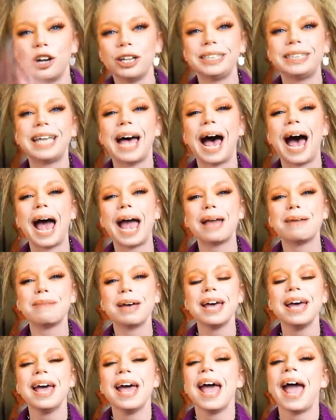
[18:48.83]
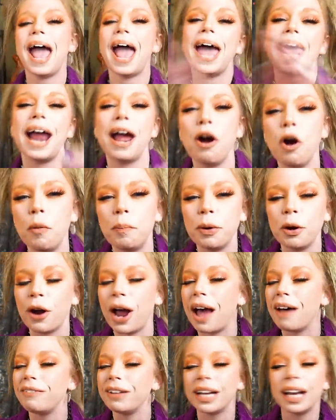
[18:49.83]
good time, and I hope you're
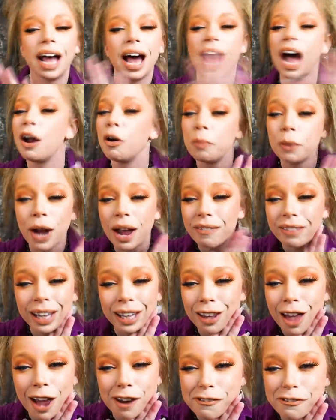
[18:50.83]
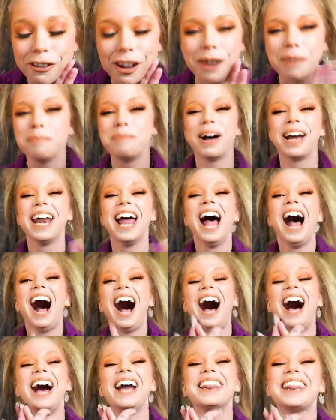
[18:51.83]
having a lot of fun. But
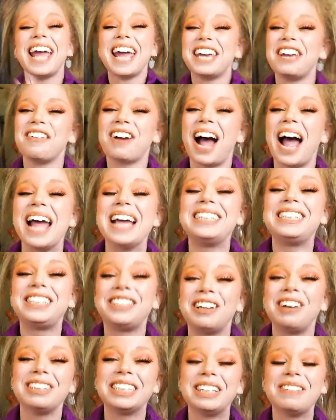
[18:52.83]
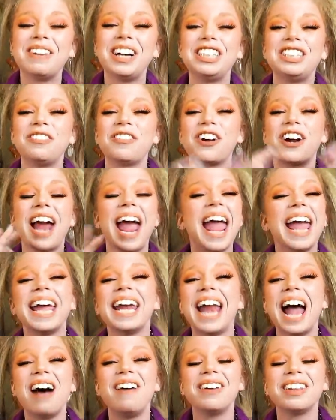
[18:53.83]
thank you guys so much for
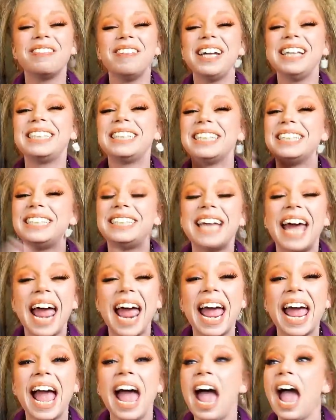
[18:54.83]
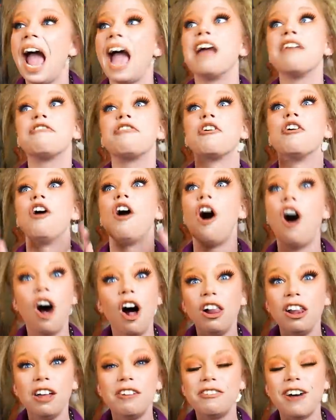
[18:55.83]
hanging out with me today and for
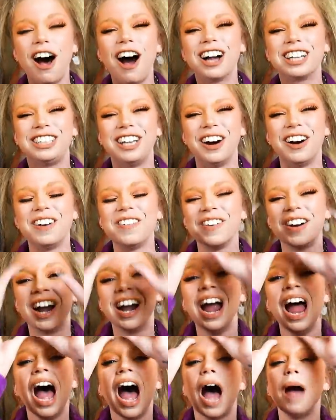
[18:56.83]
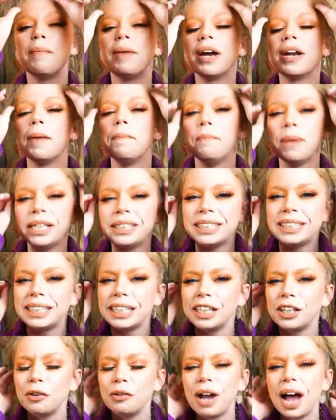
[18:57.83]
all of October. I'm gonna miss
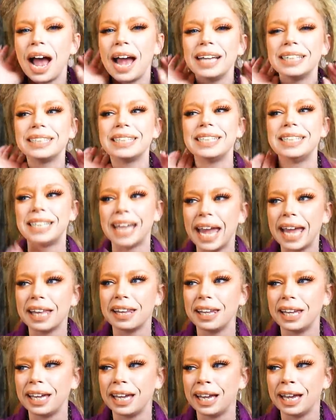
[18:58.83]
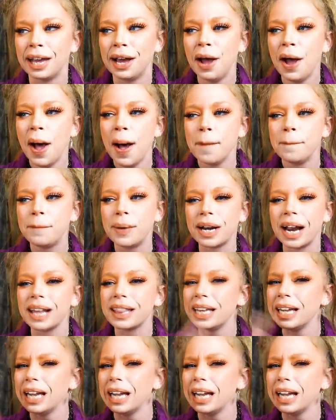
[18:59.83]
seeing you guys daily, but I